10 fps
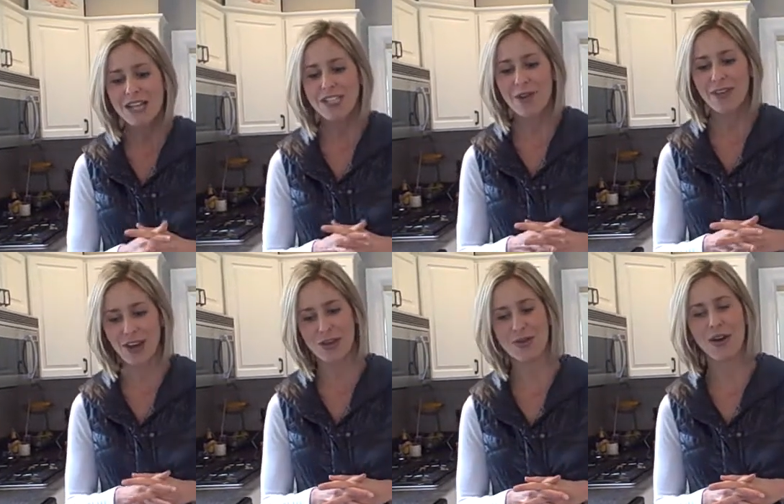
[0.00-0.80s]
So
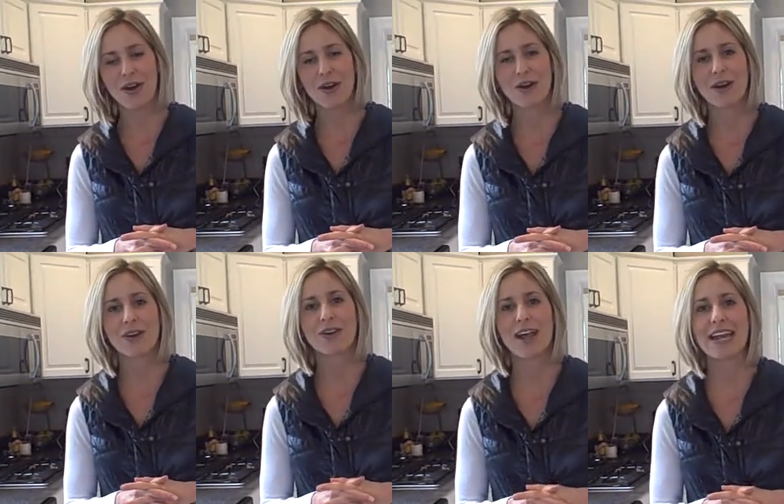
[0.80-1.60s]
there you go,
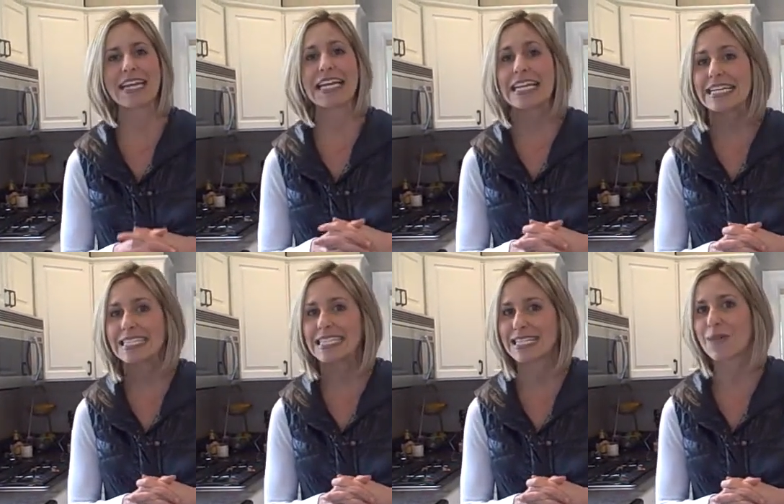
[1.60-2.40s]
a great,
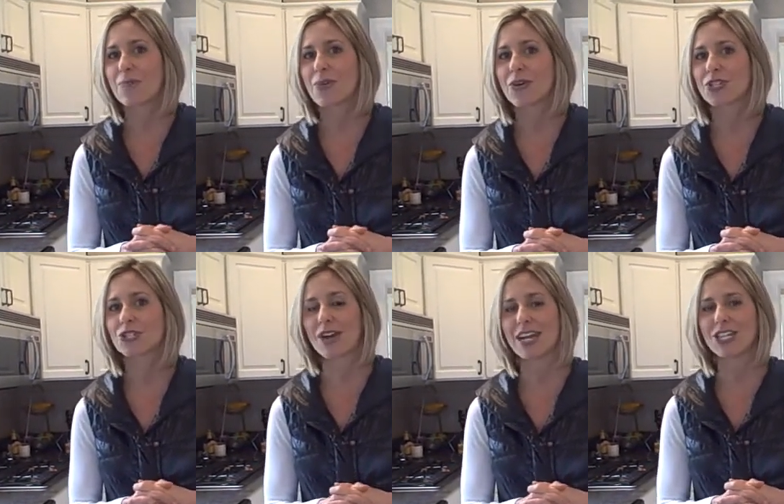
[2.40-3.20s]
easy, simple
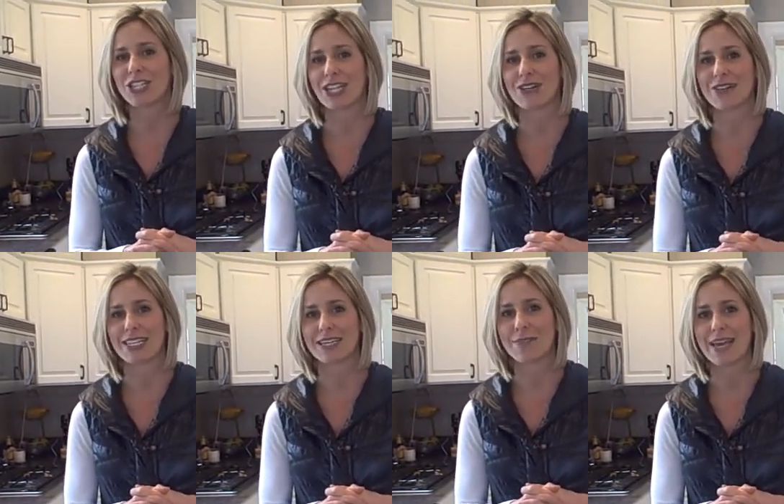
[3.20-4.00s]
shredded chicken
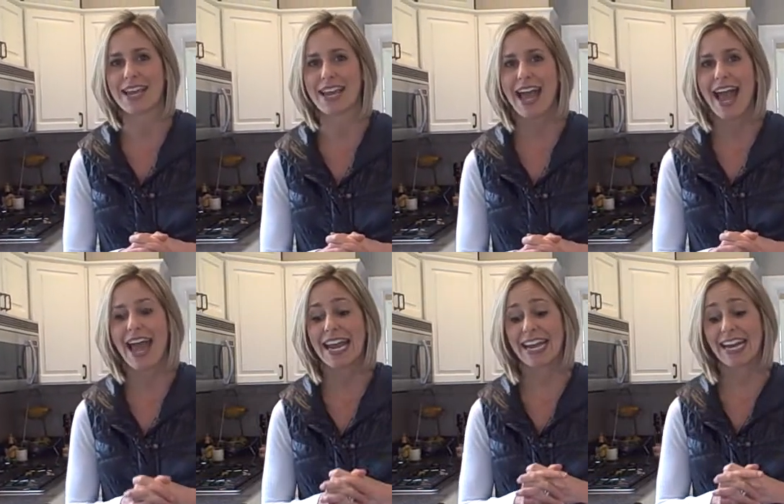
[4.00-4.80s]
recipe.
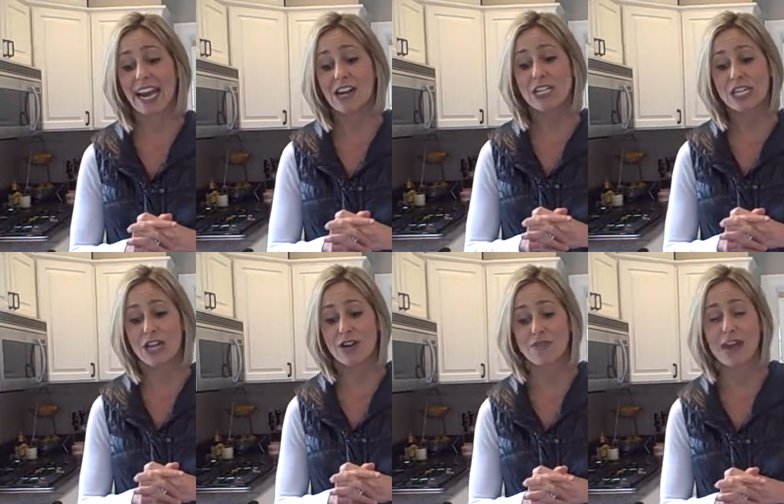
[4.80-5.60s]
And I can
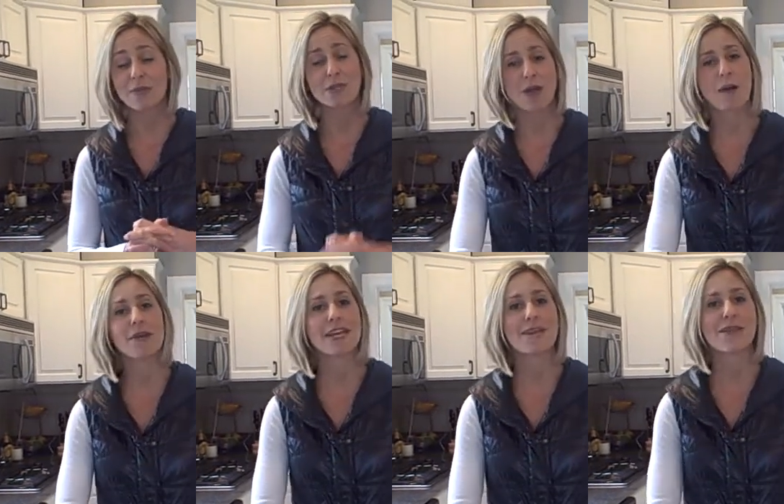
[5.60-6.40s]
guarantee your family's
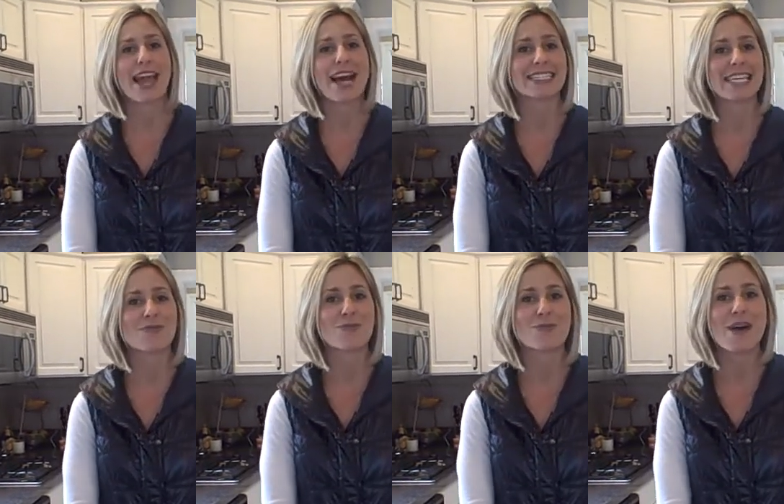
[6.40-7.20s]
probably going to be
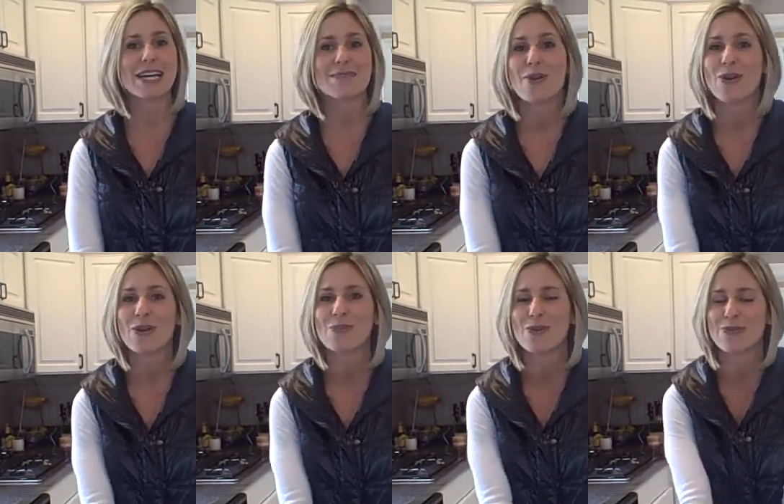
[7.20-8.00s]
asking for más
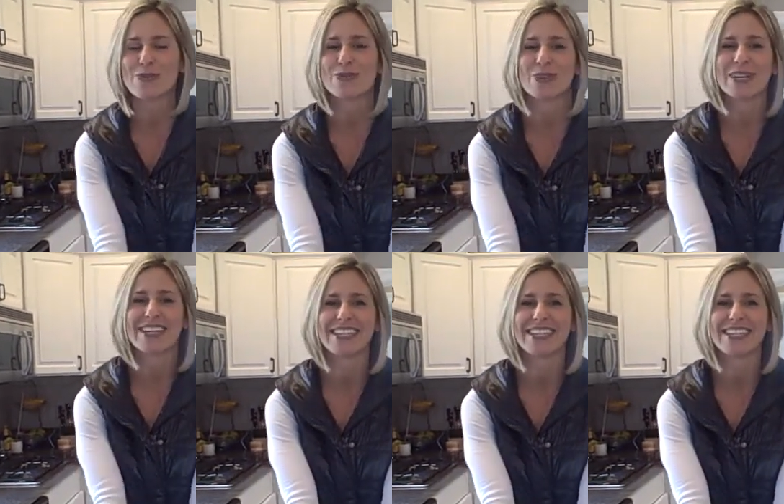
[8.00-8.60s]
pollo, por favor.